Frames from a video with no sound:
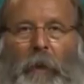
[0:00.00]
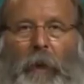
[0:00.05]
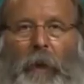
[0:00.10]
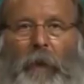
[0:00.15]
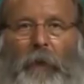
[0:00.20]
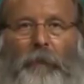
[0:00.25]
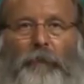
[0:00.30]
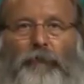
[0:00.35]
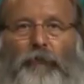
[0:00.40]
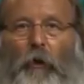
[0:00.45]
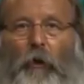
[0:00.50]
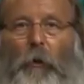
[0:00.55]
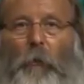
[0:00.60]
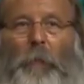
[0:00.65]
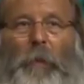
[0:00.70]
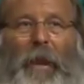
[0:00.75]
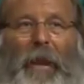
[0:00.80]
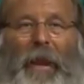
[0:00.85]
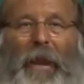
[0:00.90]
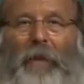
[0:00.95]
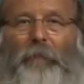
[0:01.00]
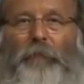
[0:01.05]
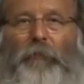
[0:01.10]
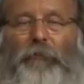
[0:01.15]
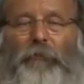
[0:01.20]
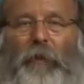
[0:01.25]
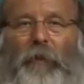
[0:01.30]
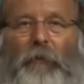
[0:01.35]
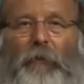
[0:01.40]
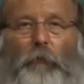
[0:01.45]
And so
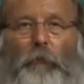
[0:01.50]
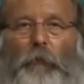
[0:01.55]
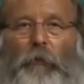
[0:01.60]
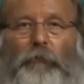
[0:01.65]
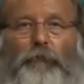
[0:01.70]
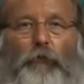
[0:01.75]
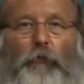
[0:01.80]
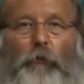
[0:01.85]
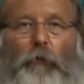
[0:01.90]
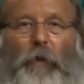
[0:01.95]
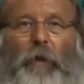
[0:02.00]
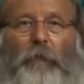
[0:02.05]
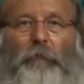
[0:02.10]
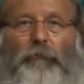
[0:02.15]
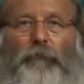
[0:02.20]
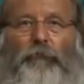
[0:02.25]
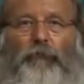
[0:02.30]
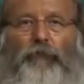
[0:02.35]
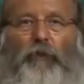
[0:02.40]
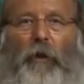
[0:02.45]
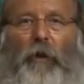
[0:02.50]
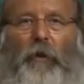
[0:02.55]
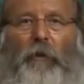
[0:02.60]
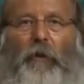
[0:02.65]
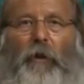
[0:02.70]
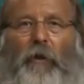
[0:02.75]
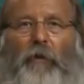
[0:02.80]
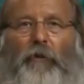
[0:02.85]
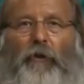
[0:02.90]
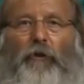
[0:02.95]
everything that Richard Reeves has done,
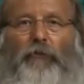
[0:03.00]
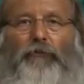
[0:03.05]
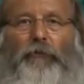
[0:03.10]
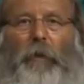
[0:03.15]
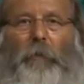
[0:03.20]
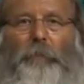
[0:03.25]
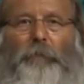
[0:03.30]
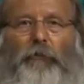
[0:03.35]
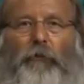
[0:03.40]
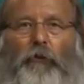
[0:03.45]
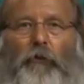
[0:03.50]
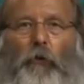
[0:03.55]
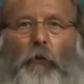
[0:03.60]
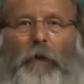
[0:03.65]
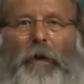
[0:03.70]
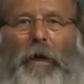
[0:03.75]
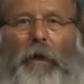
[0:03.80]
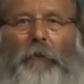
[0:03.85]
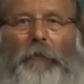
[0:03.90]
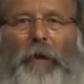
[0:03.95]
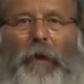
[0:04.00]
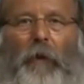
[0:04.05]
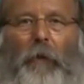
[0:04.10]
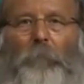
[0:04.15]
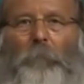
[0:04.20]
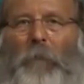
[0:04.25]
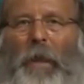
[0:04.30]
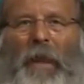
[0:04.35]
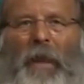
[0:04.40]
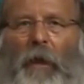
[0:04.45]
an attempt to go down
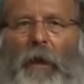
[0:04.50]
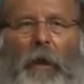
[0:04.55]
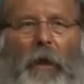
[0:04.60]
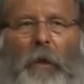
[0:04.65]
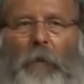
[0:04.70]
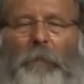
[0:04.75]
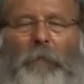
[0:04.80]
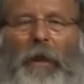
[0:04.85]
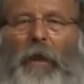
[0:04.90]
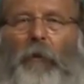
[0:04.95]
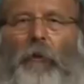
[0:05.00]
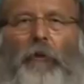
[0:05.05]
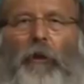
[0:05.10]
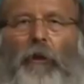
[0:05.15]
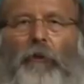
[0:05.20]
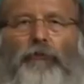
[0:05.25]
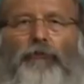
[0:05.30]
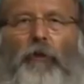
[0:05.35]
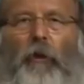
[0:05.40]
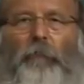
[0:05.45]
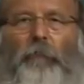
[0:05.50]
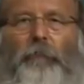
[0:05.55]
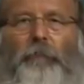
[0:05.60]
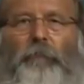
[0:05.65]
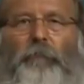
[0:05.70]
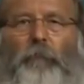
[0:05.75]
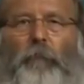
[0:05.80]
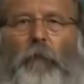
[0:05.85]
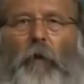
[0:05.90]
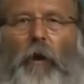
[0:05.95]
there, has
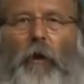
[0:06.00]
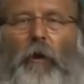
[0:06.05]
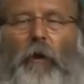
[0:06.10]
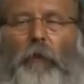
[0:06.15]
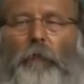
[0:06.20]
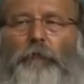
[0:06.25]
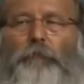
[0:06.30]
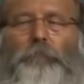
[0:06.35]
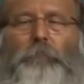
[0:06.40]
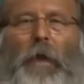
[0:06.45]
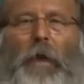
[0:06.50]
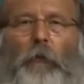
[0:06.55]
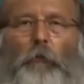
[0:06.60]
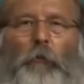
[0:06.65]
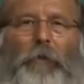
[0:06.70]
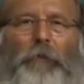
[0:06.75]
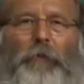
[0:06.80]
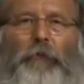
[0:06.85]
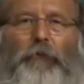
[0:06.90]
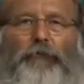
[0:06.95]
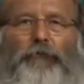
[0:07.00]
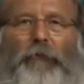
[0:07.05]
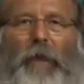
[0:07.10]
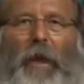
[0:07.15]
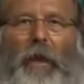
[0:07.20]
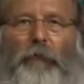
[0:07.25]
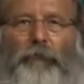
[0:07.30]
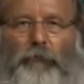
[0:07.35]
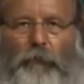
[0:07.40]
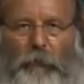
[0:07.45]
met with
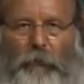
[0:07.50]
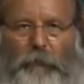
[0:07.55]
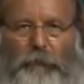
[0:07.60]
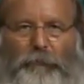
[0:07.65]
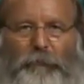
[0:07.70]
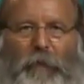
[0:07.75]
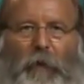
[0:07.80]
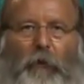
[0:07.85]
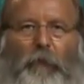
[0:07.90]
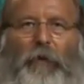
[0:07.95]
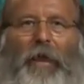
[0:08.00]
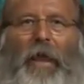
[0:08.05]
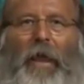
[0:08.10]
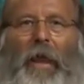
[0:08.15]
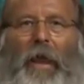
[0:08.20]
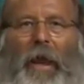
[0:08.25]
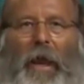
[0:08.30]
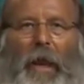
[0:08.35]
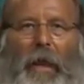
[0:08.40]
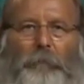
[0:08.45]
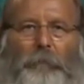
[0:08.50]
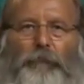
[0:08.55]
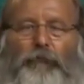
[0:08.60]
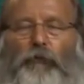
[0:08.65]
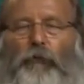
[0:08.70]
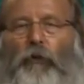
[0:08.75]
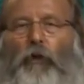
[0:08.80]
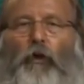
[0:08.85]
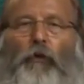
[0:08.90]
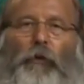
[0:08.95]
disaster. He's found
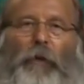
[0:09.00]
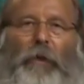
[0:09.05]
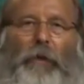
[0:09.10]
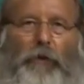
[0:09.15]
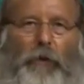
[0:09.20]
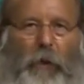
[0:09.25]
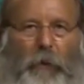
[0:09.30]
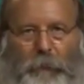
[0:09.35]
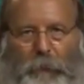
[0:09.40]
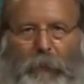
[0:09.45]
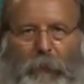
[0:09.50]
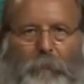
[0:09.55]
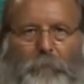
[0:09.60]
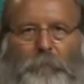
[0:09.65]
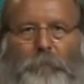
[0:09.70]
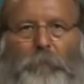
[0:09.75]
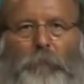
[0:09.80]
absolutely nothing.